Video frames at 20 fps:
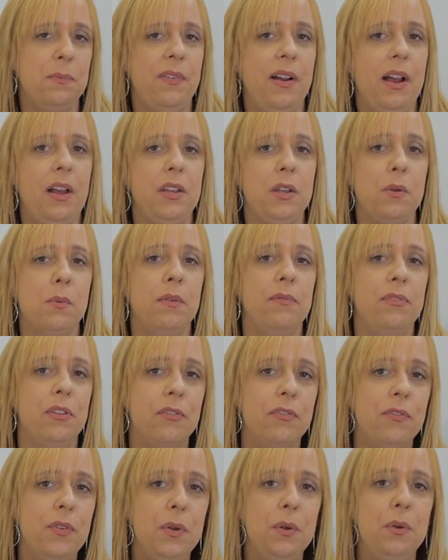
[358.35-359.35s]
value of the
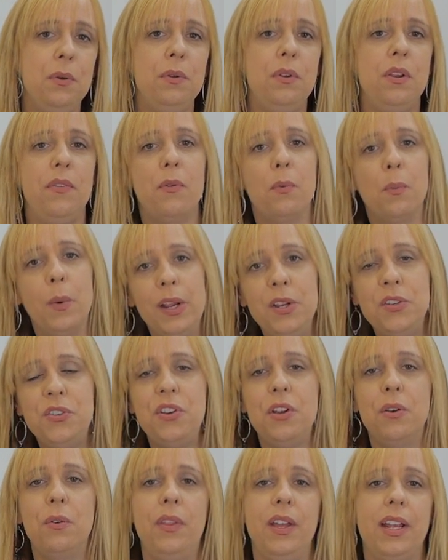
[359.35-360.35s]
food and the
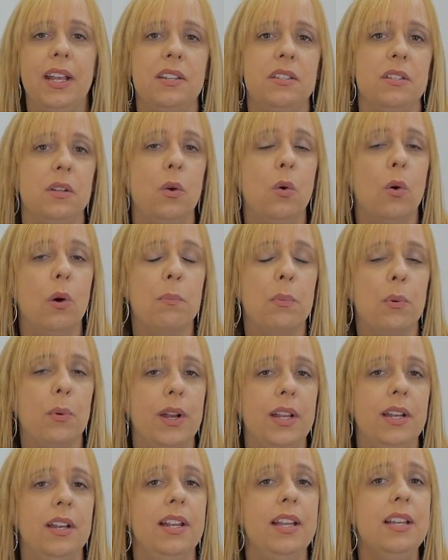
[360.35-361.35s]
ratio that gets
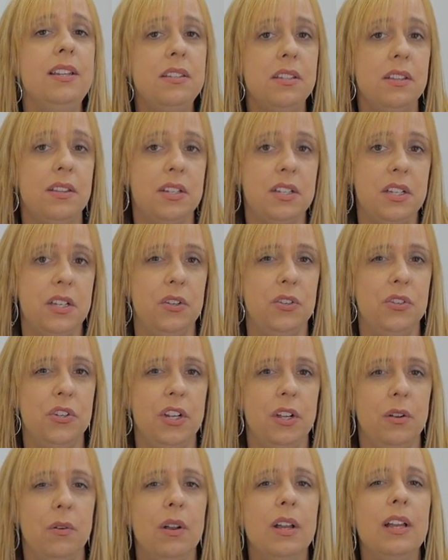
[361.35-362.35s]
incorporated into the
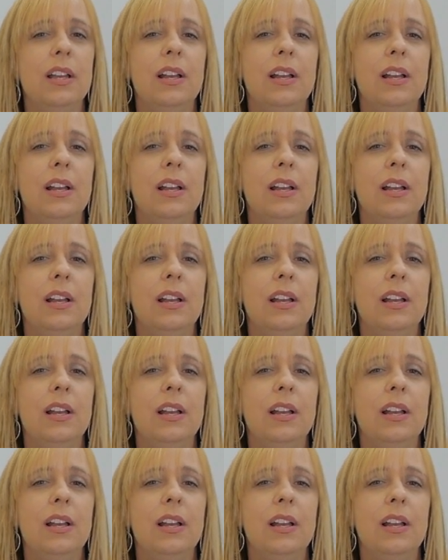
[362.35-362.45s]
tissue,